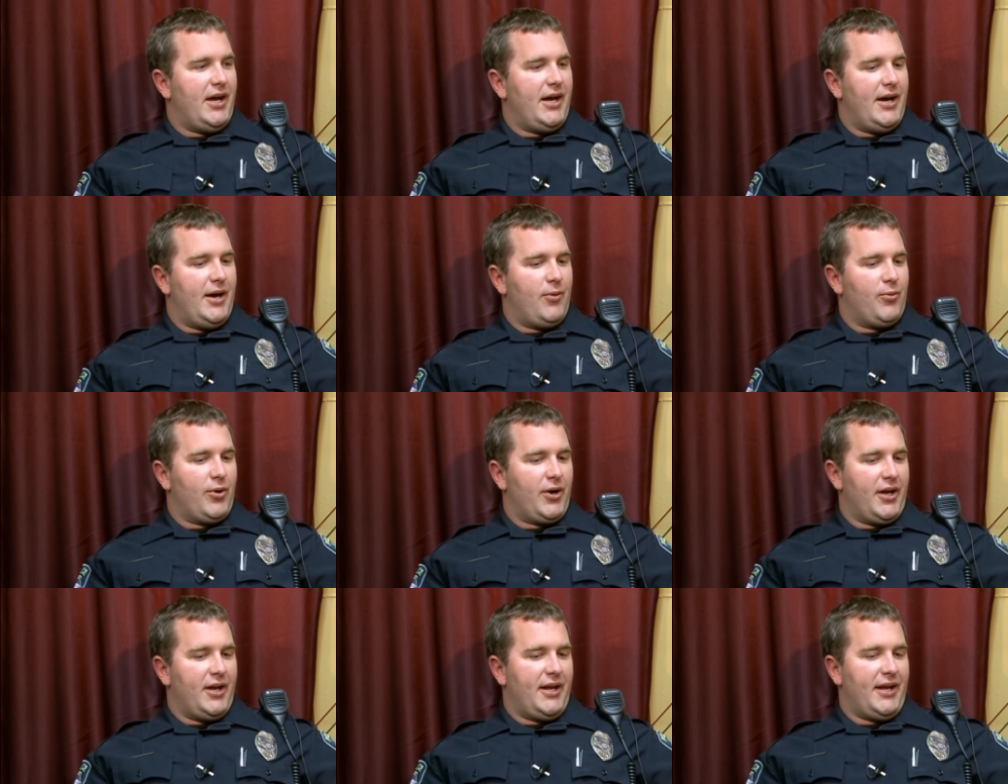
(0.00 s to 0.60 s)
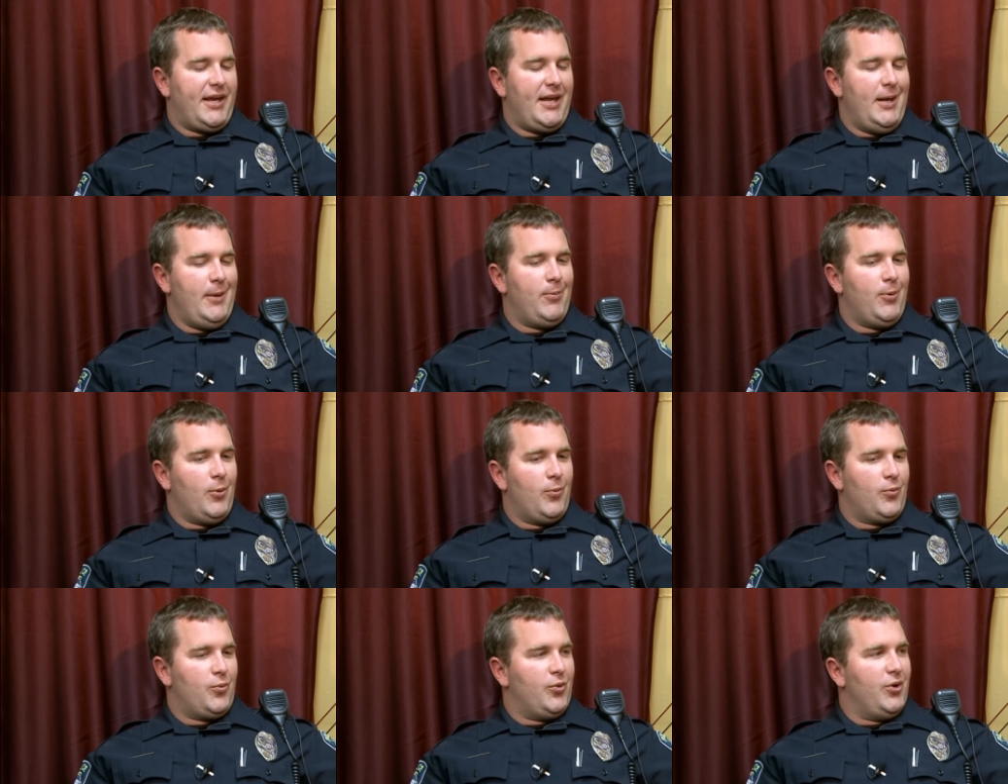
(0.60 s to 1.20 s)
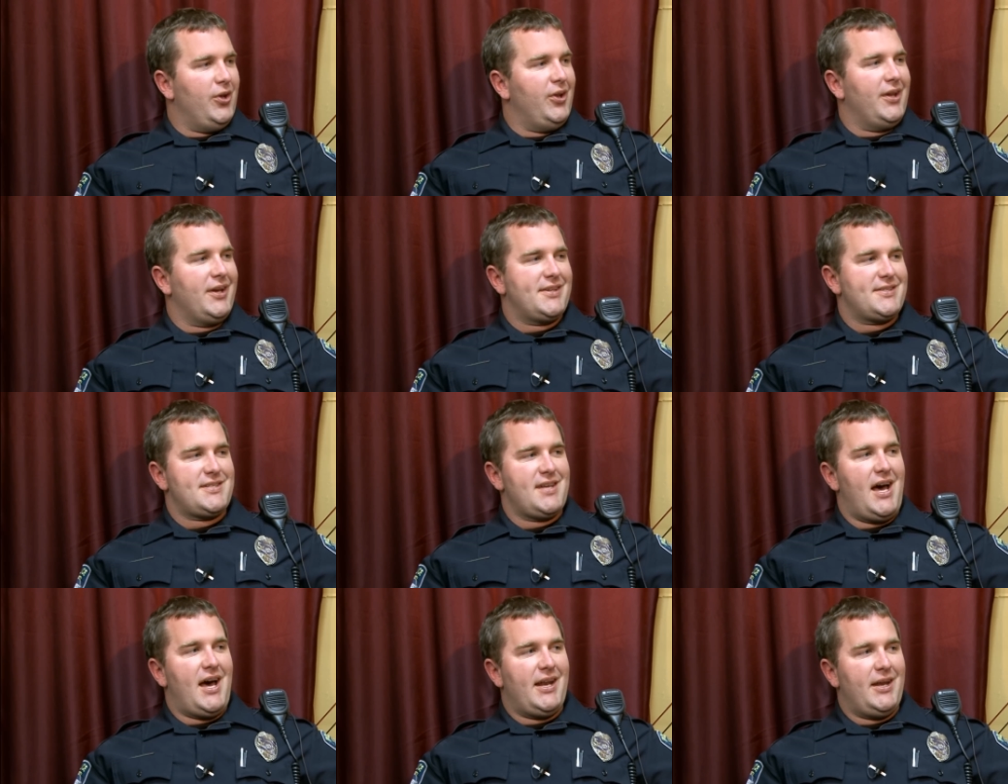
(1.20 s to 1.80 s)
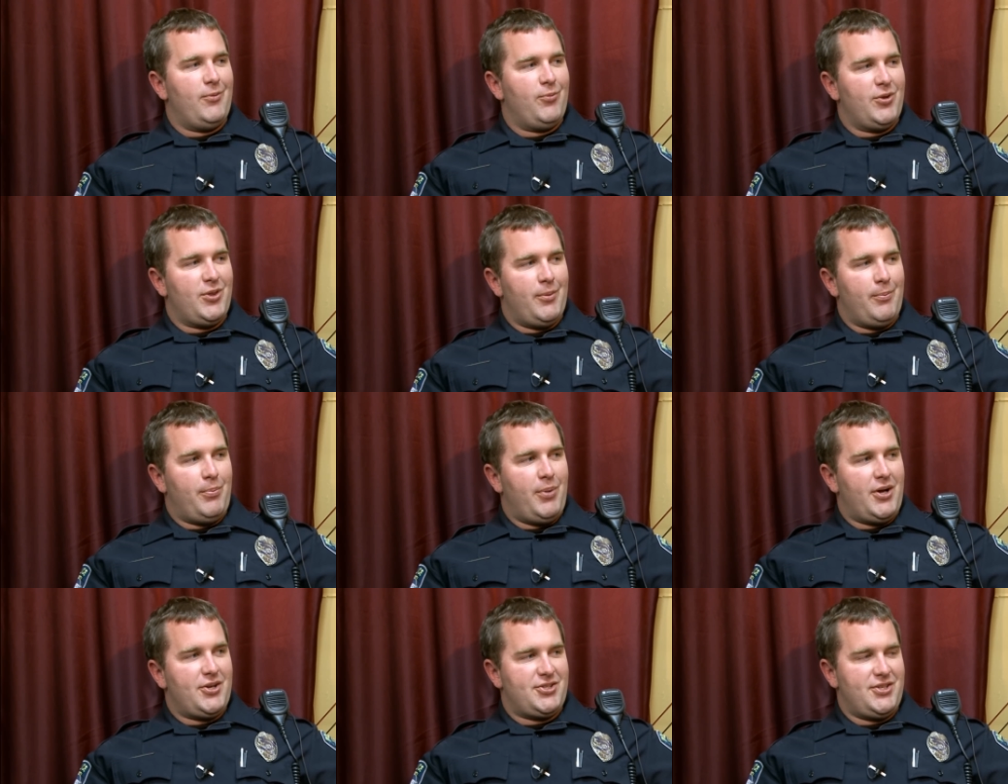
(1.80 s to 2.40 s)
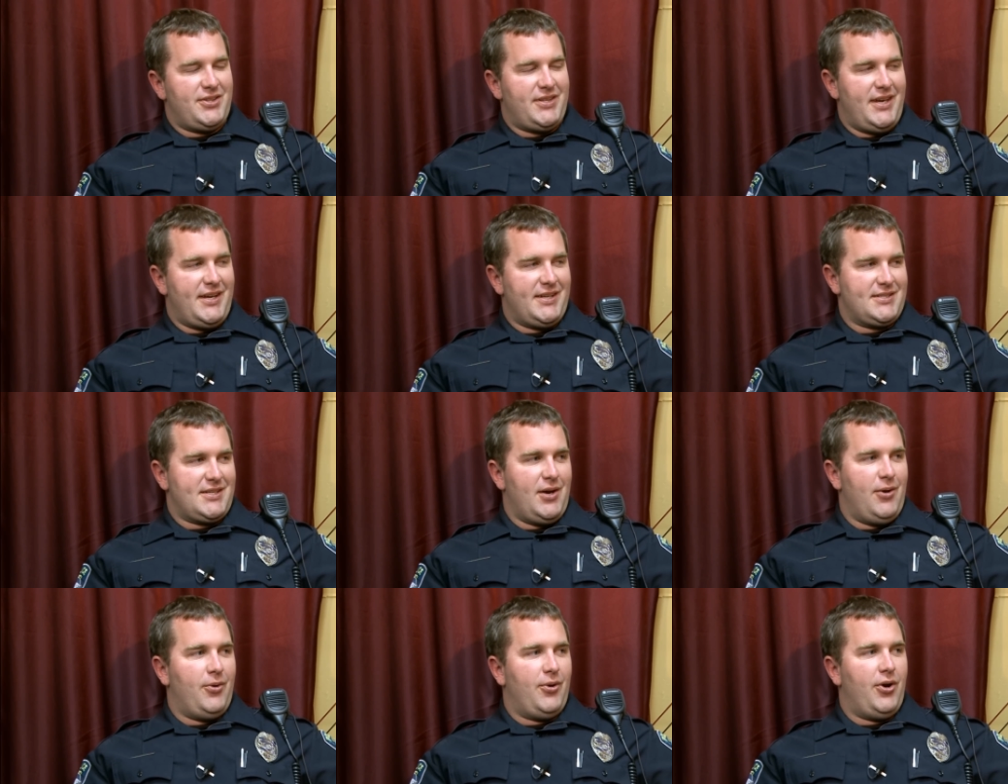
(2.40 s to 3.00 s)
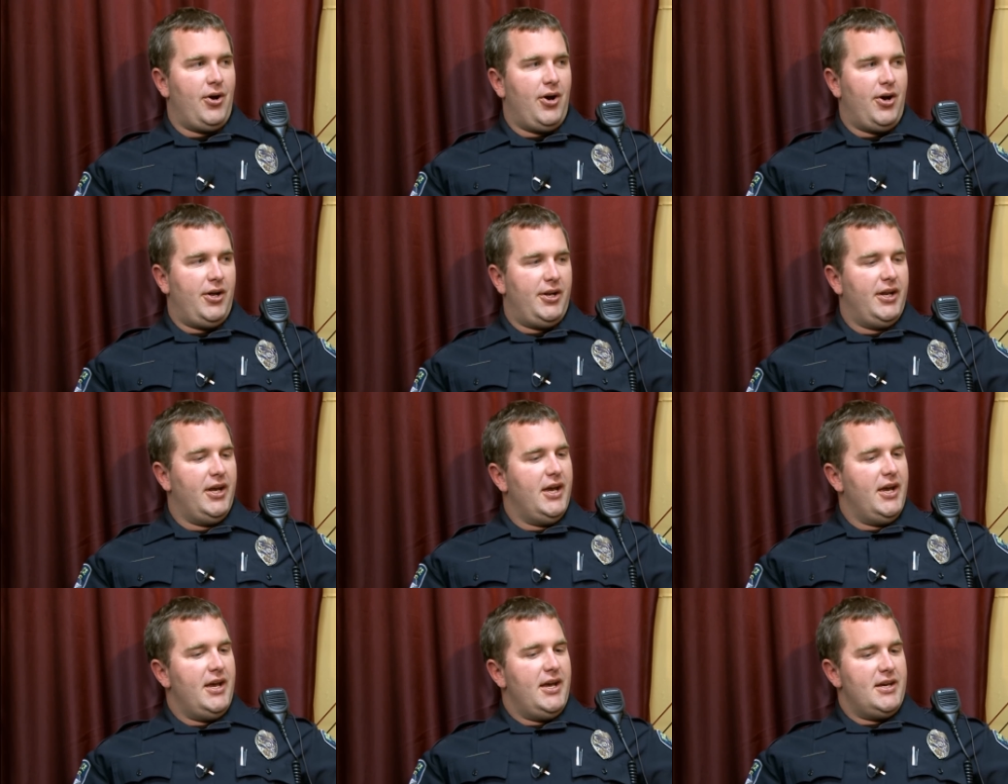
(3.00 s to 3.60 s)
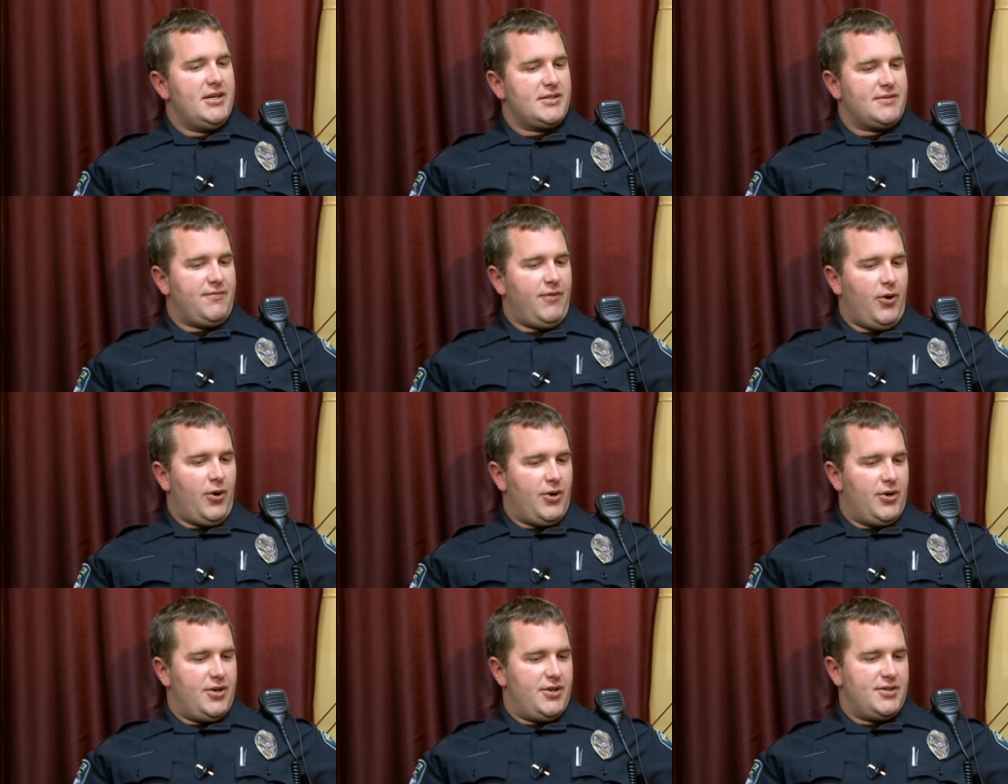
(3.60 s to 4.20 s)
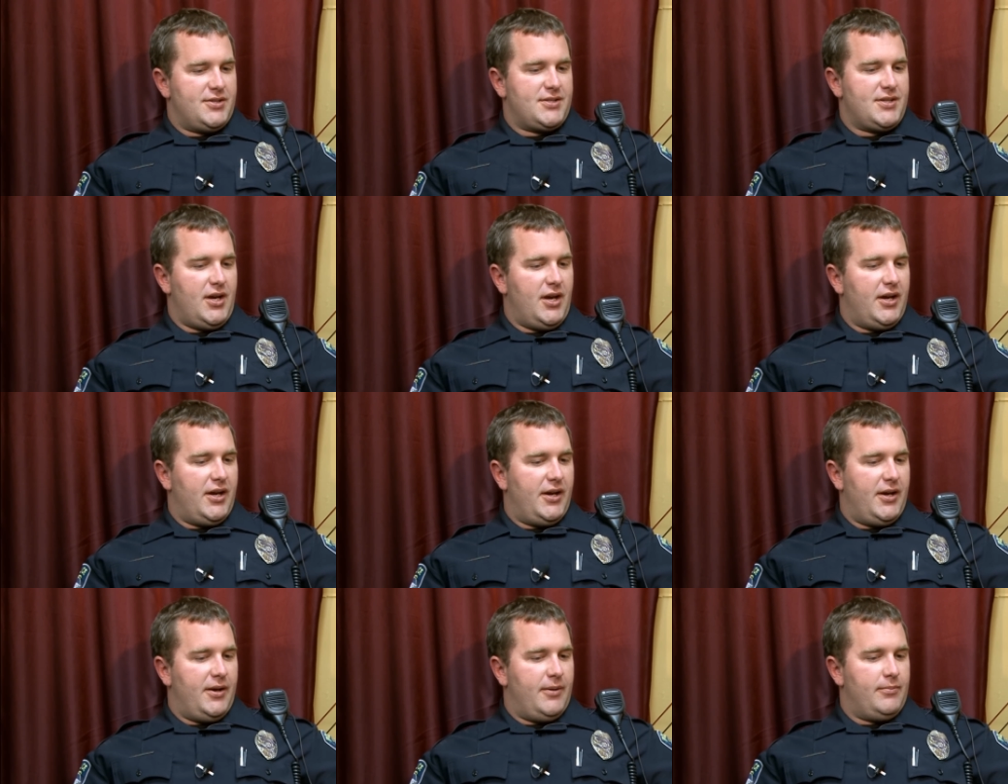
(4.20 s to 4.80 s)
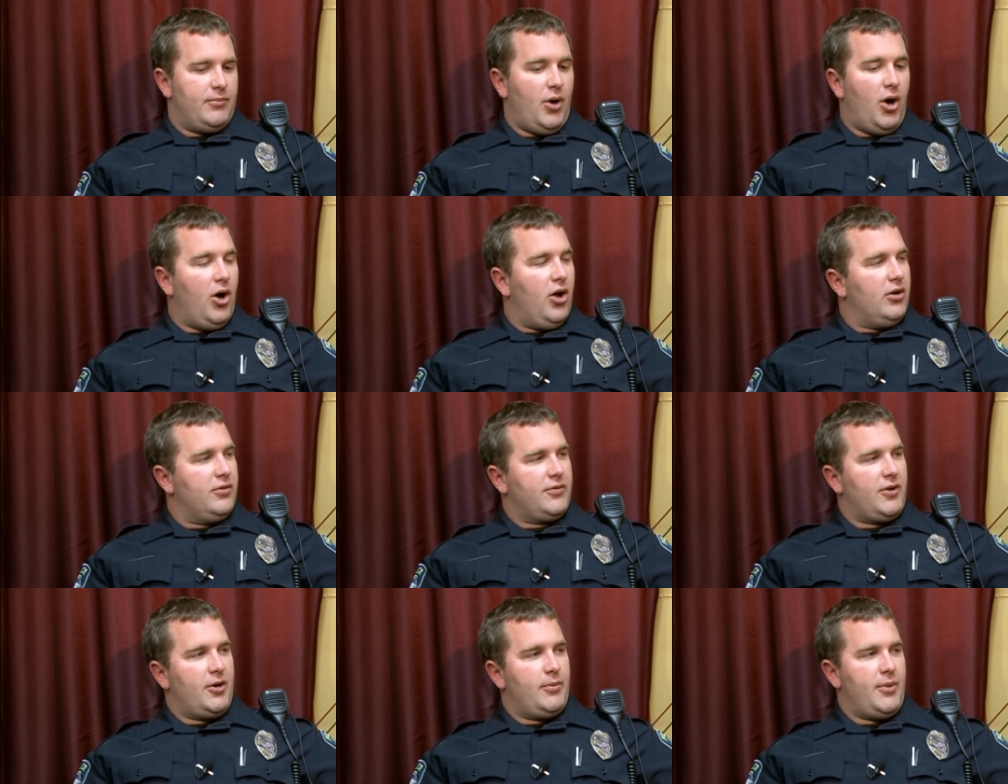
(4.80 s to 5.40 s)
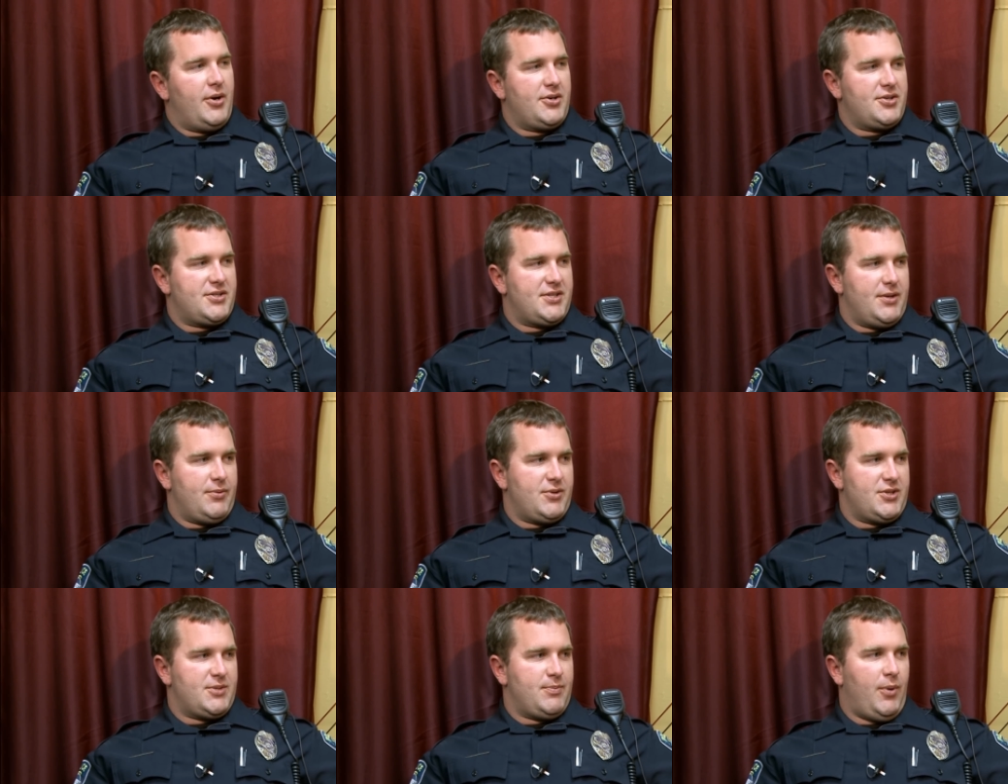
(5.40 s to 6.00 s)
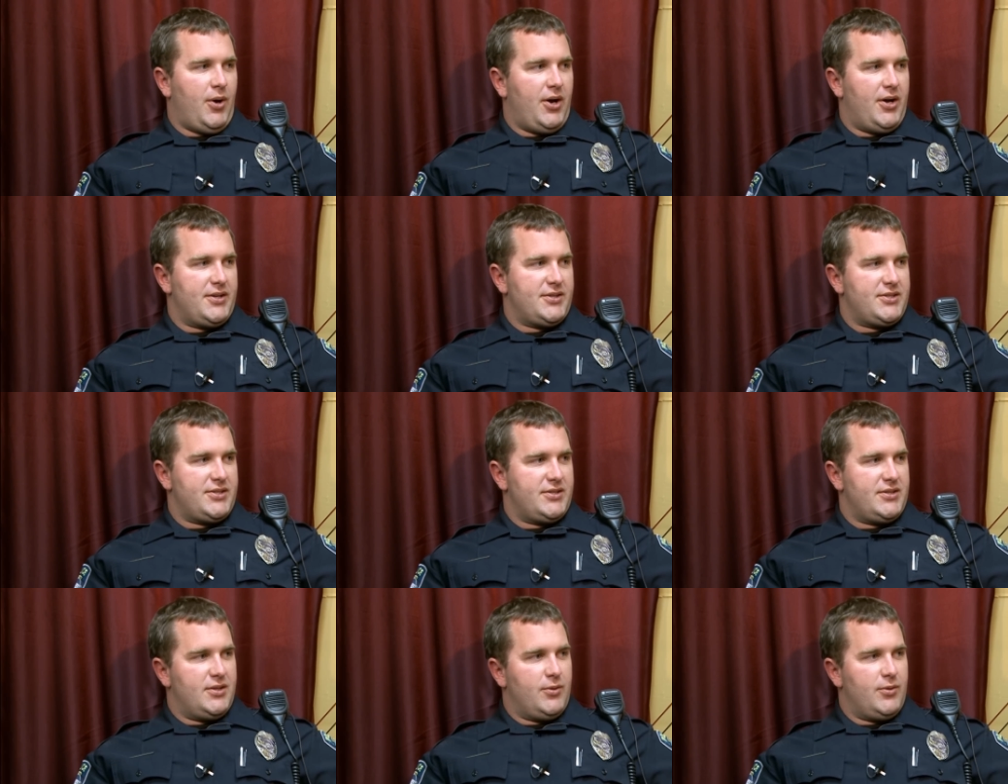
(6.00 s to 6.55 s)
We're going to keep them really excited with a bunch of things going on as far as all of our emergency response.